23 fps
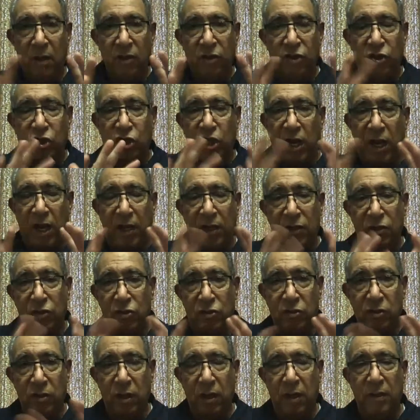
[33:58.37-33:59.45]

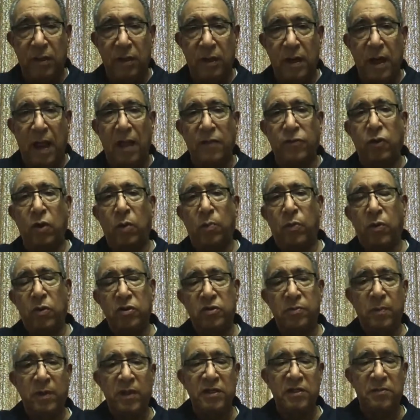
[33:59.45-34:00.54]
change. And then
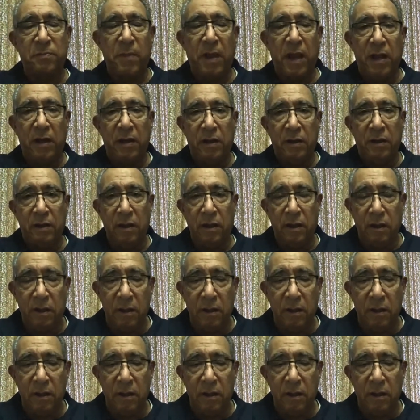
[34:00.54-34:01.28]
anthropos means man